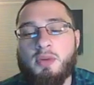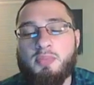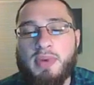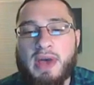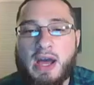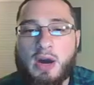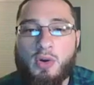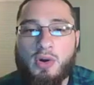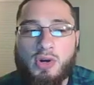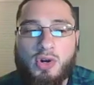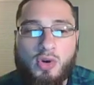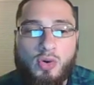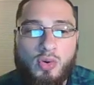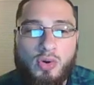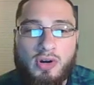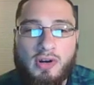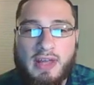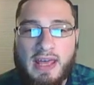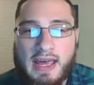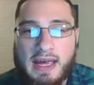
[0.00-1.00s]
a power
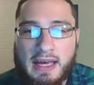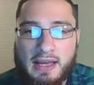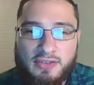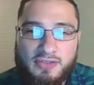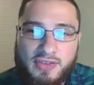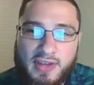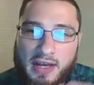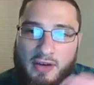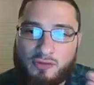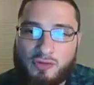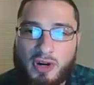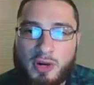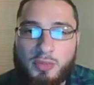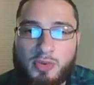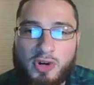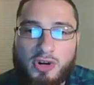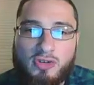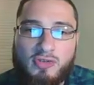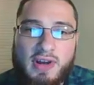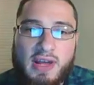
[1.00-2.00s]
cord has that
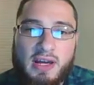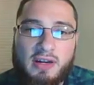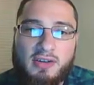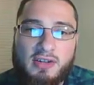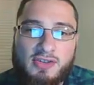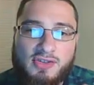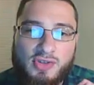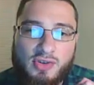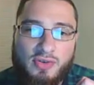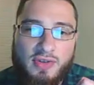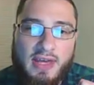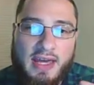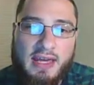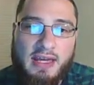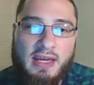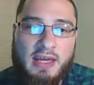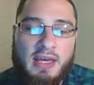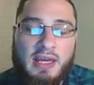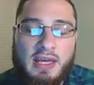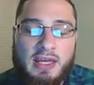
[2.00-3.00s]
rubber around it, so that
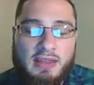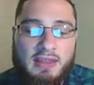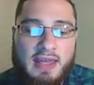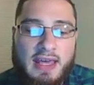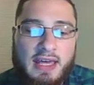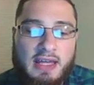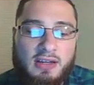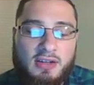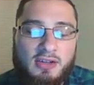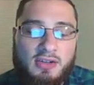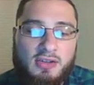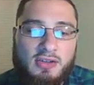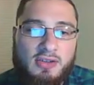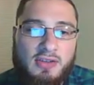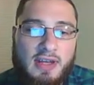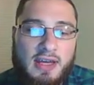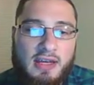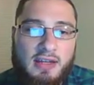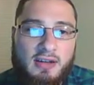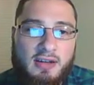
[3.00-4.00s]
that
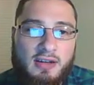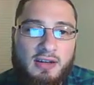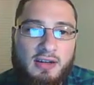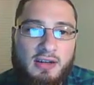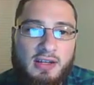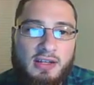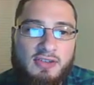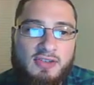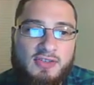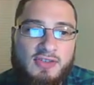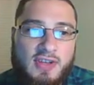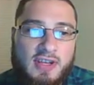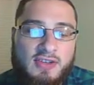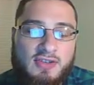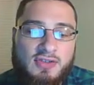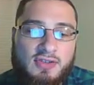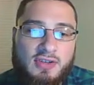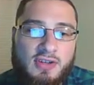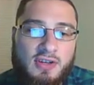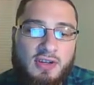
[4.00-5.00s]
that it
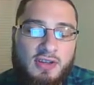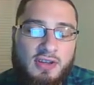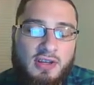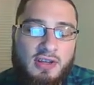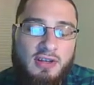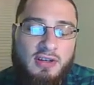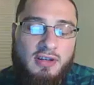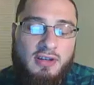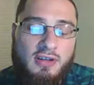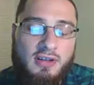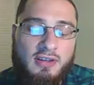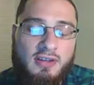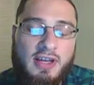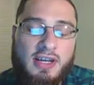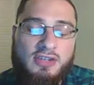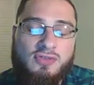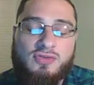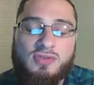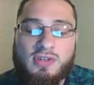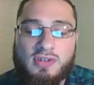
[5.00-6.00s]
stays uh, the
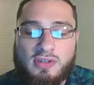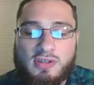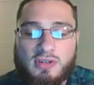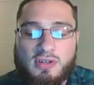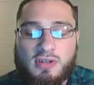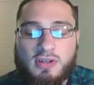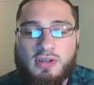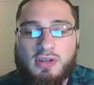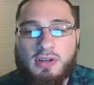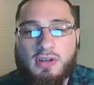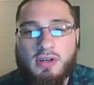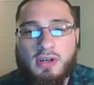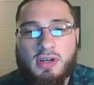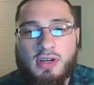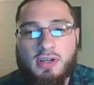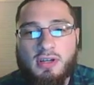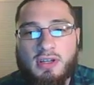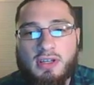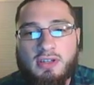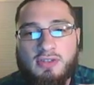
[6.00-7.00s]
electric uh,
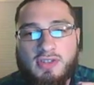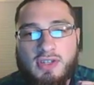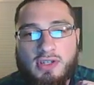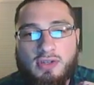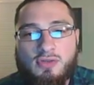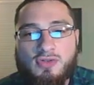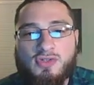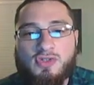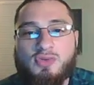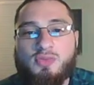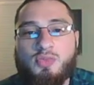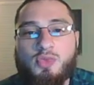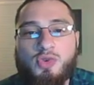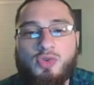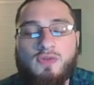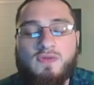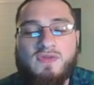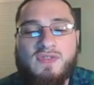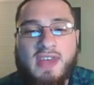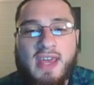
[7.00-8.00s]
continues to
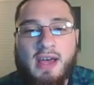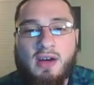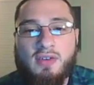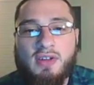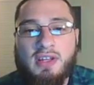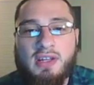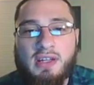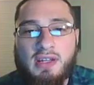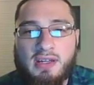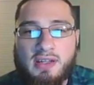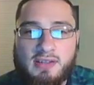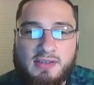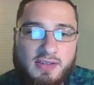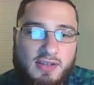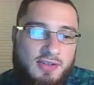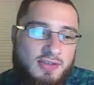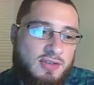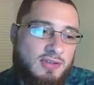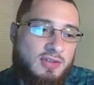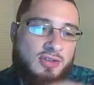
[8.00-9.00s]
move down it and it
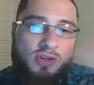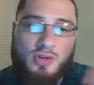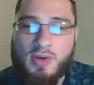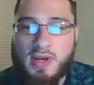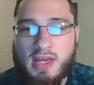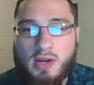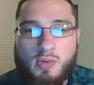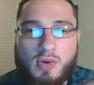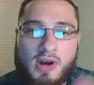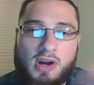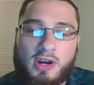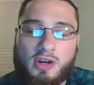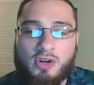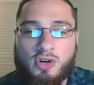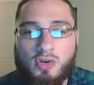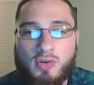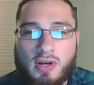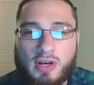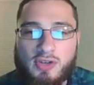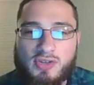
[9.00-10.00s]
doesn't go haywire and go
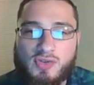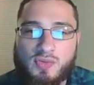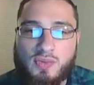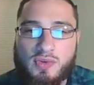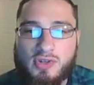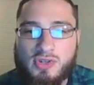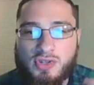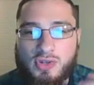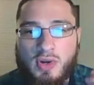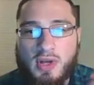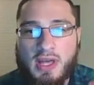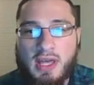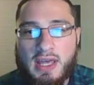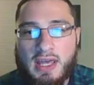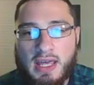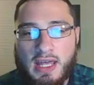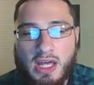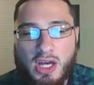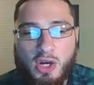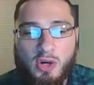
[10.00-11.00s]
elsewhere. So
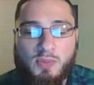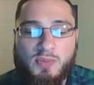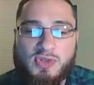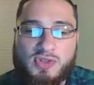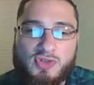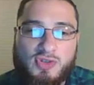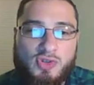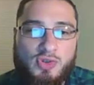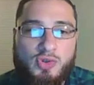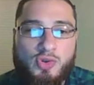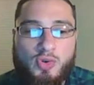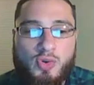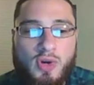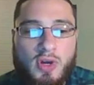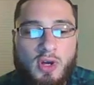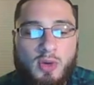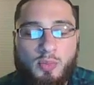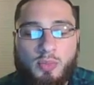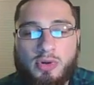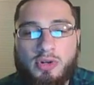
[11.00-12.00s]
it helps to
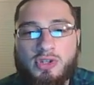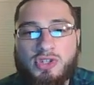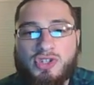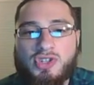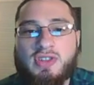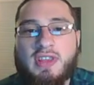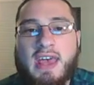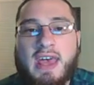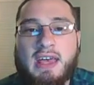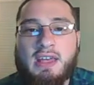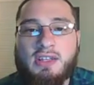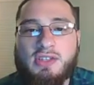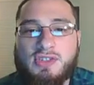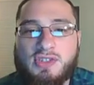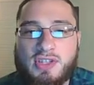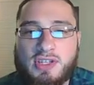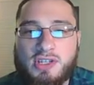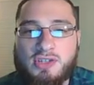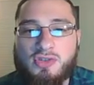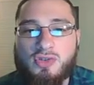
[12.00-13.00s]
push that
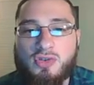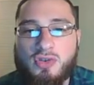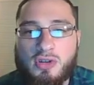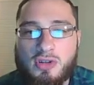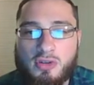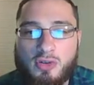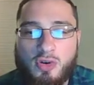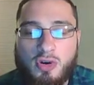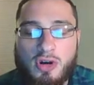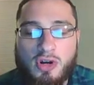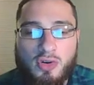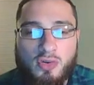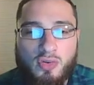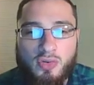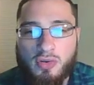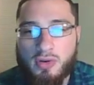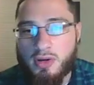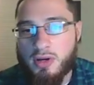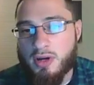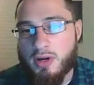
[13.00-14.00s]
signal along.
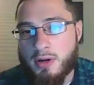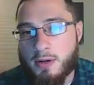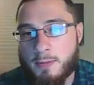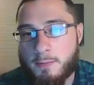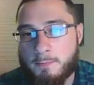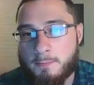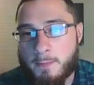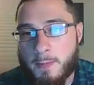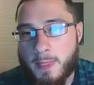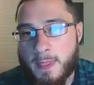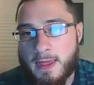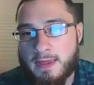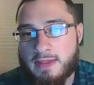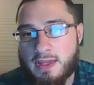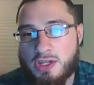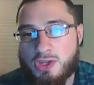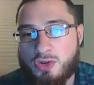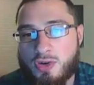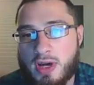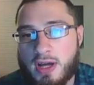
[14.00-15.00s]
Um, and
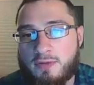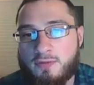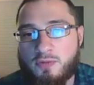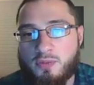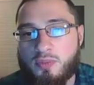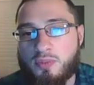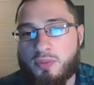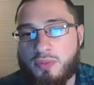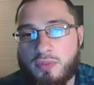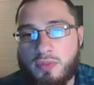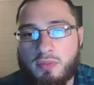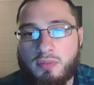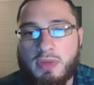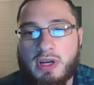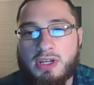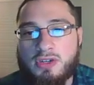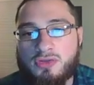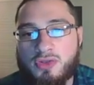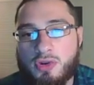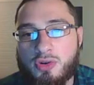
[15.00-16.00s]
then you have
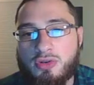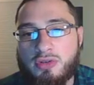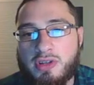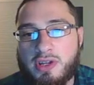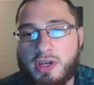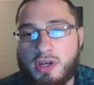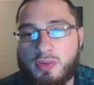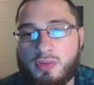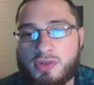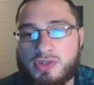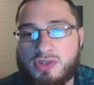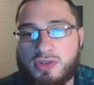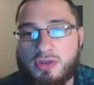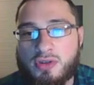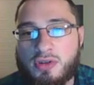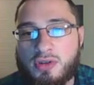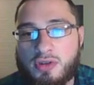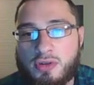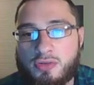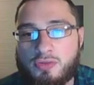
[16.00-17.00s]
microglia, which are
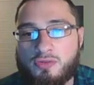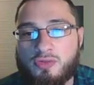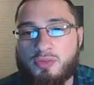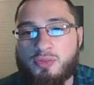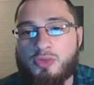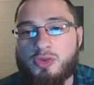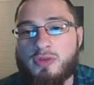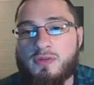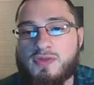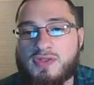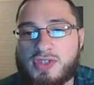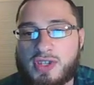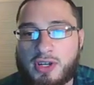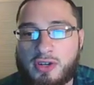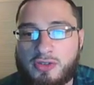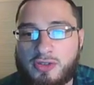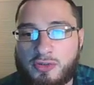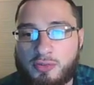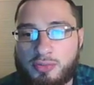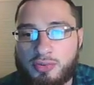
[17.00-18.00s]
going to remove cell
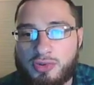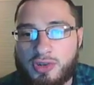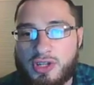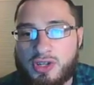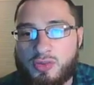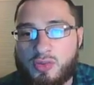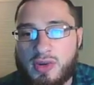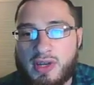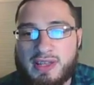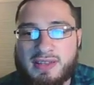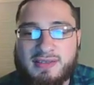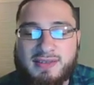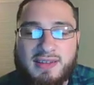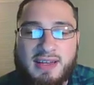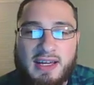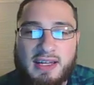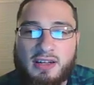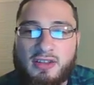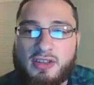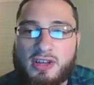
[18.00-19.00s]
debris waste,
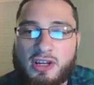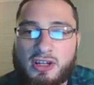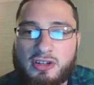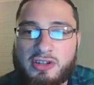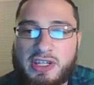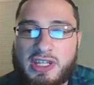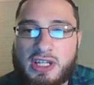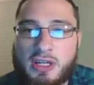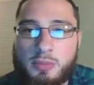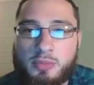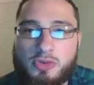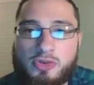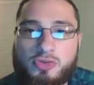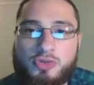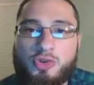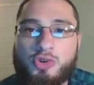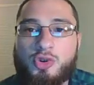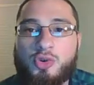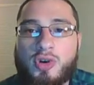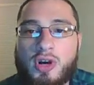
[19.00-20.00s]
kind of the cleanup
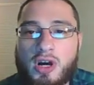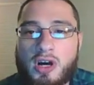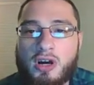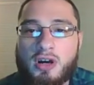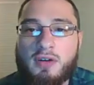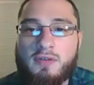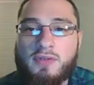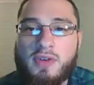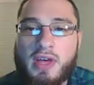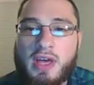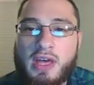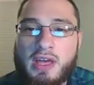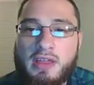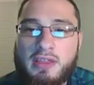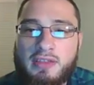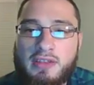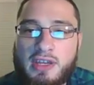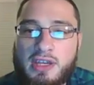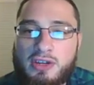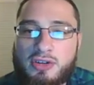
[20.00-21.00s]
crew of
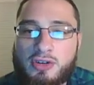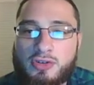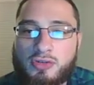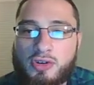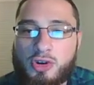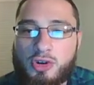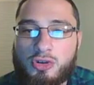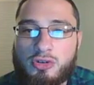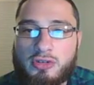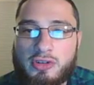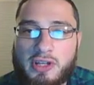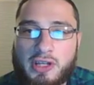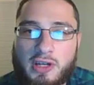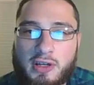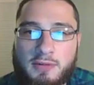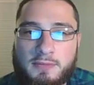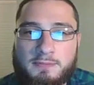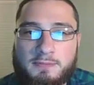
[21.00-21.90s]
the neuroglia.